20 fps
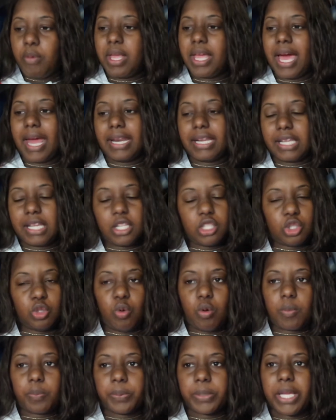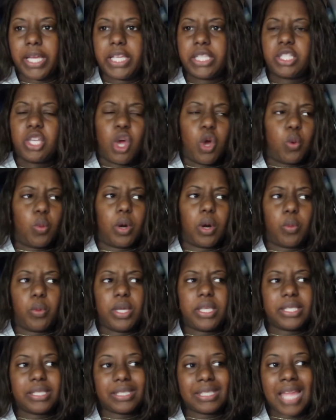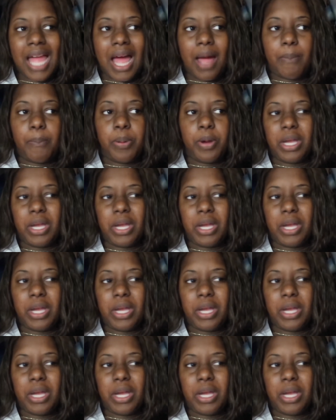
We got to get to a place where we stop